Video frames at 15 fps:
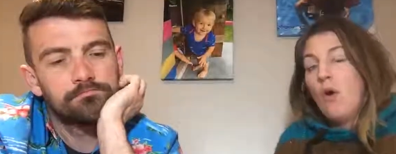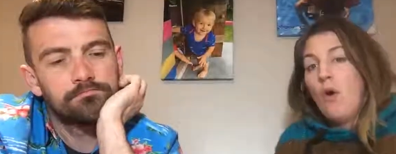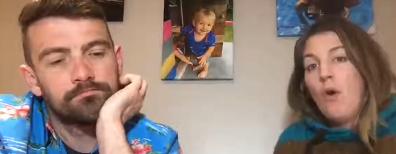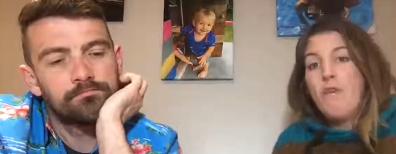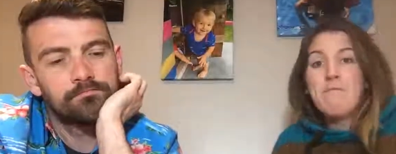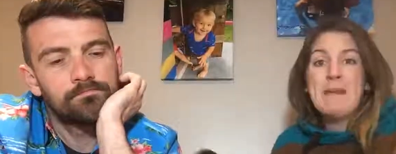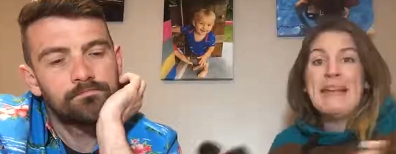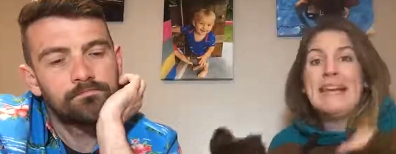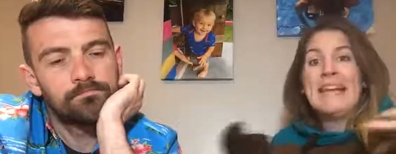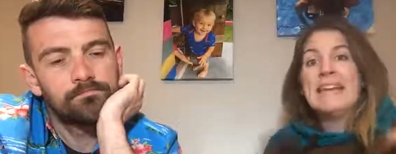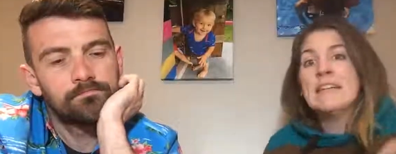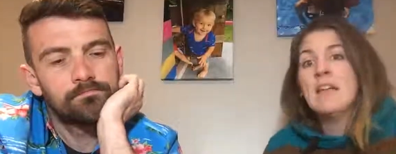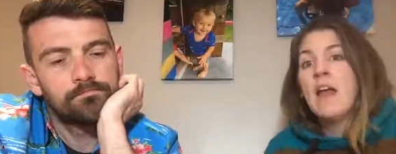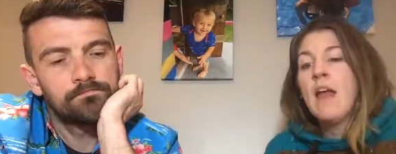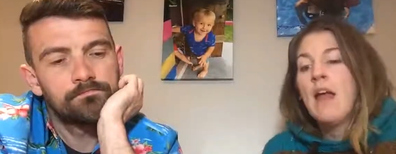Speaker 1: of
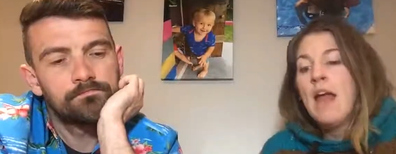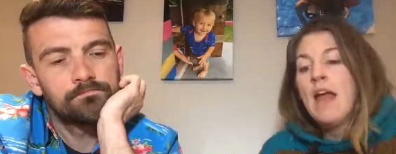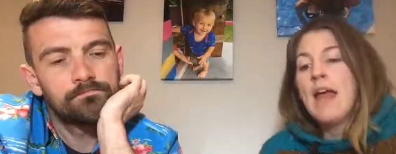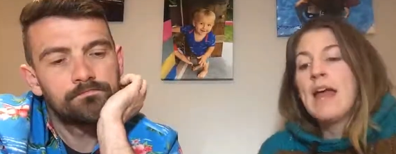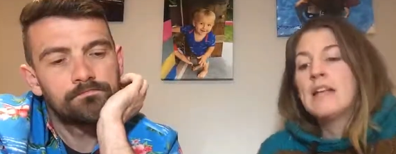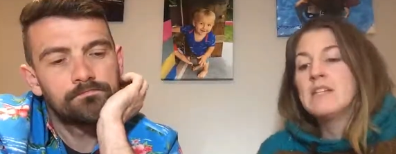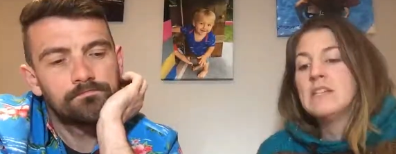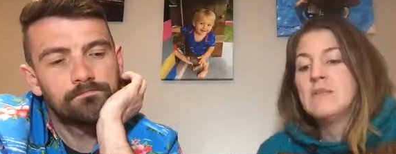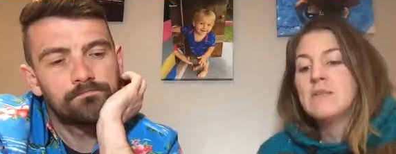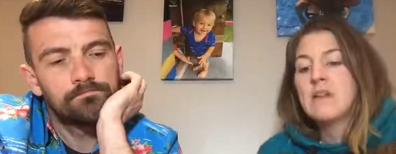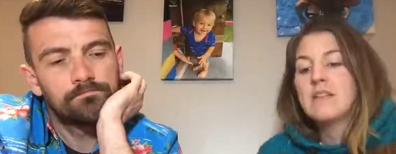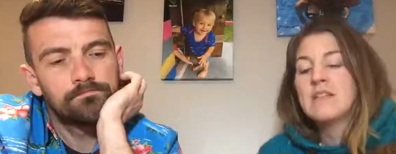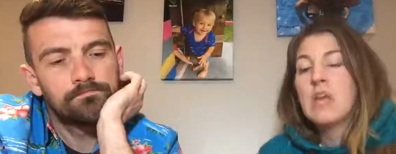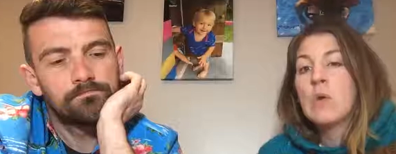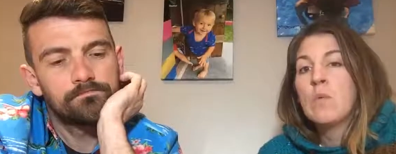mingling. And she was
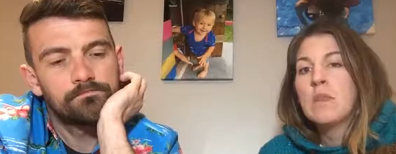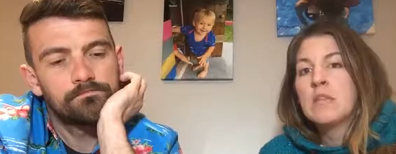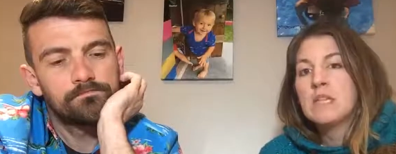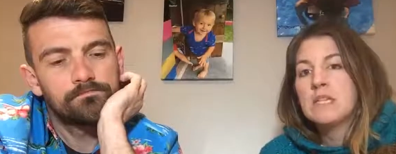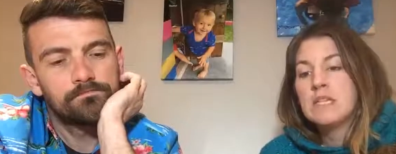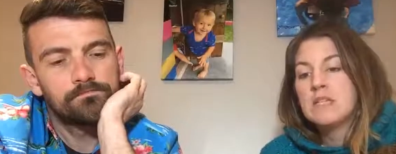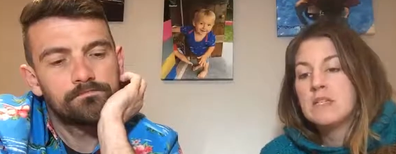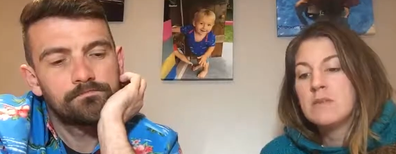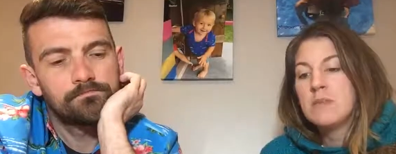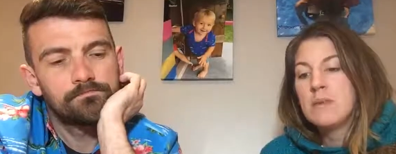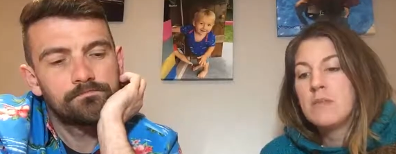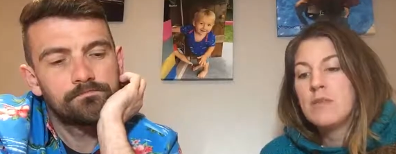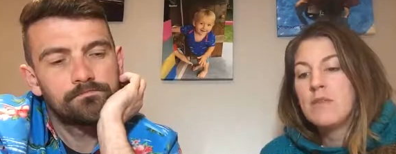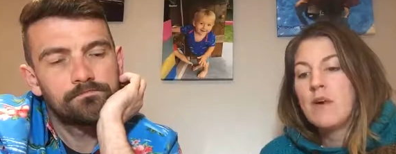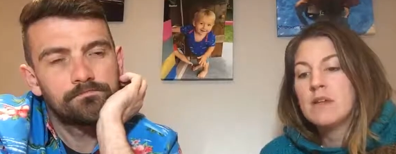asking whether she should be
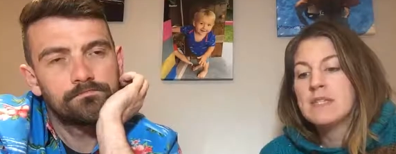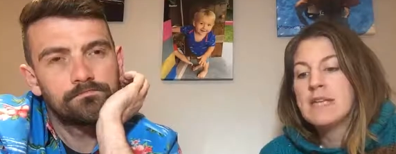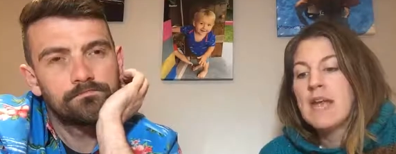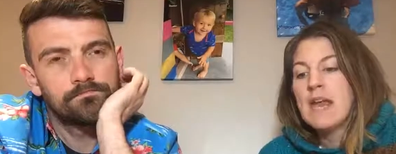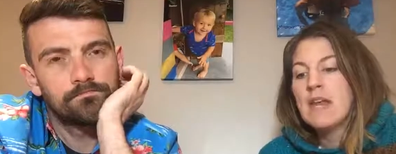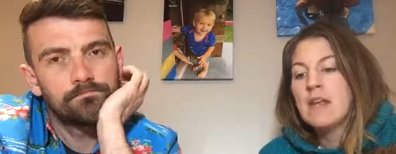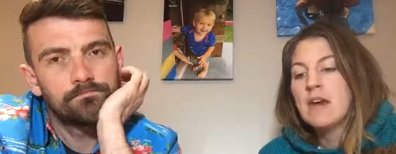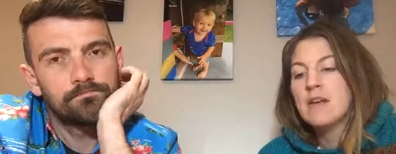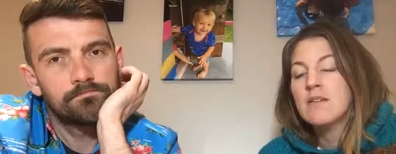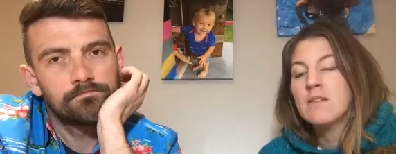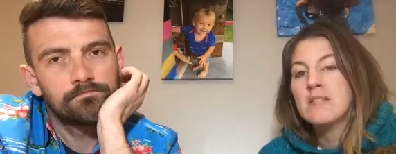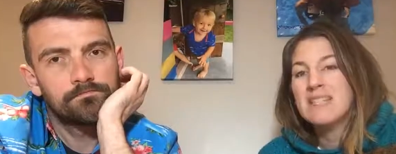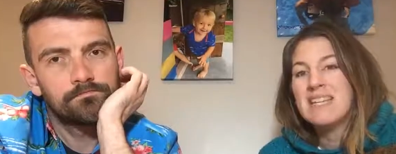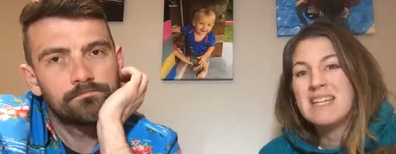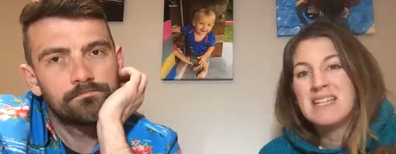providing any kind of
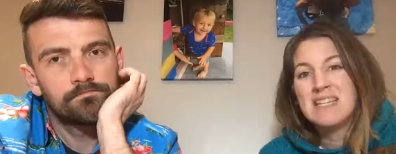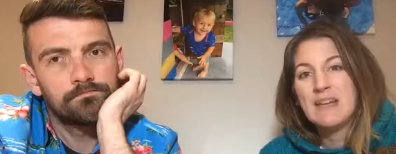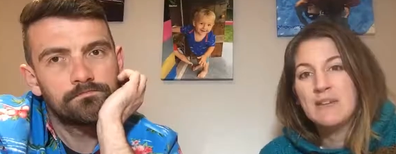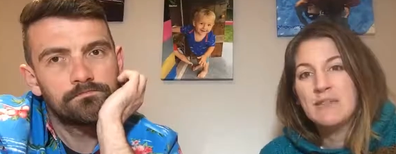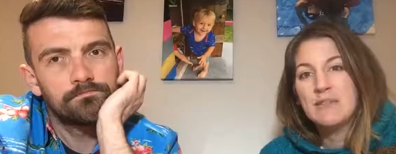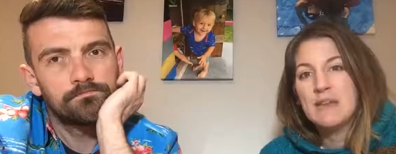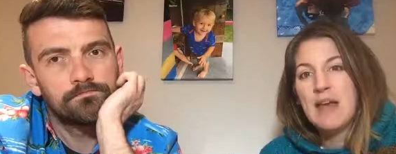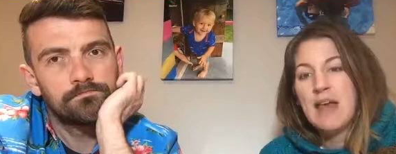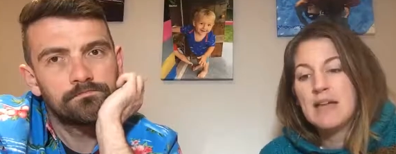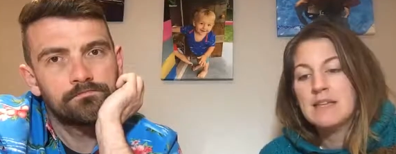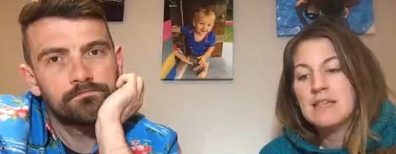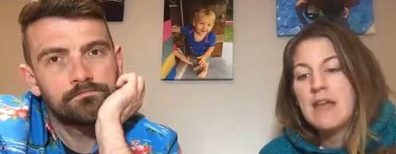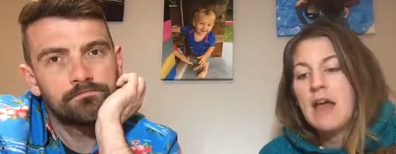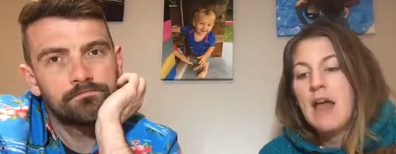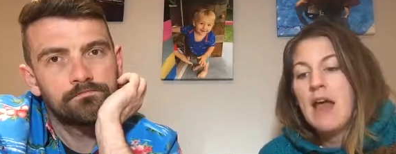seating for that,
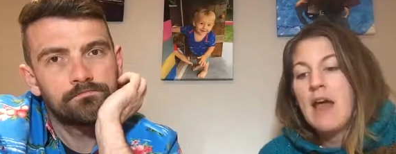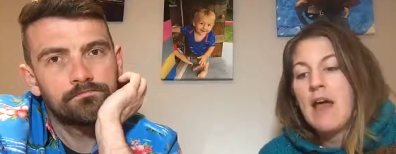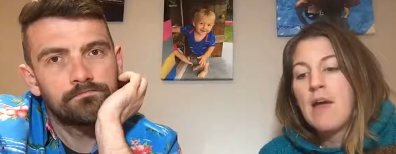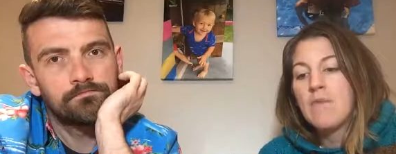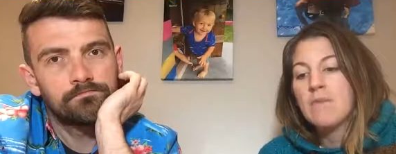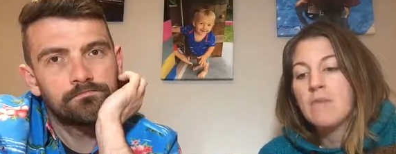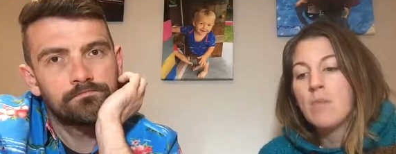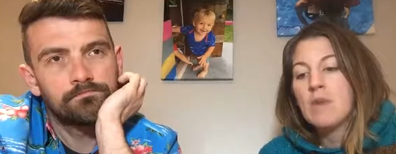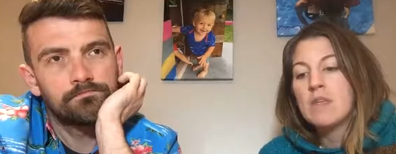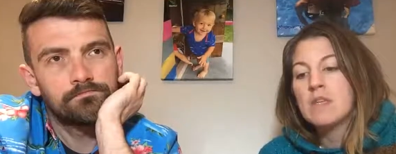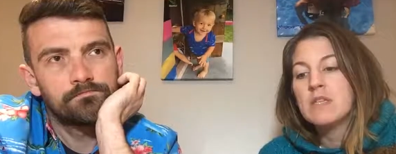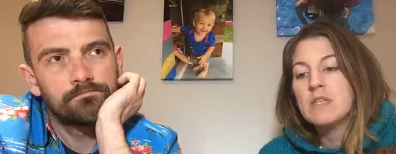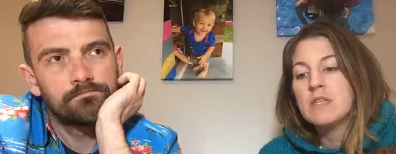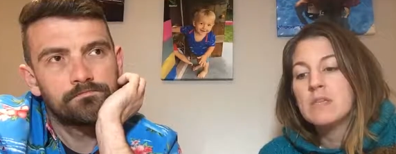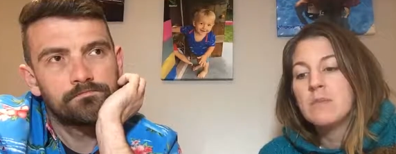um, whether
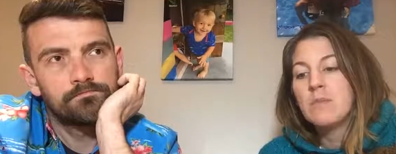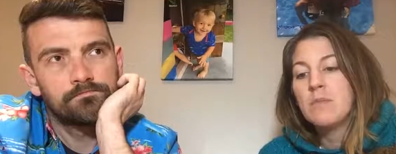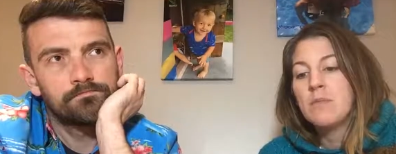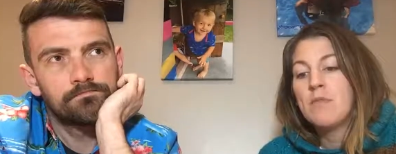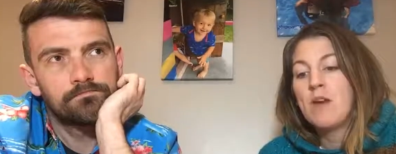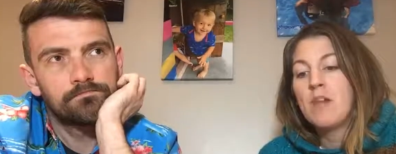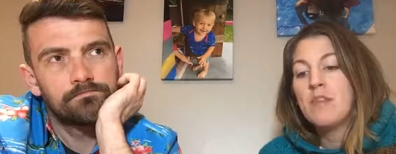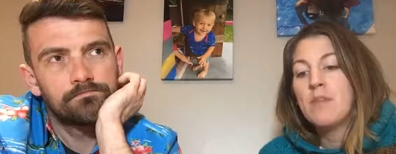she should provide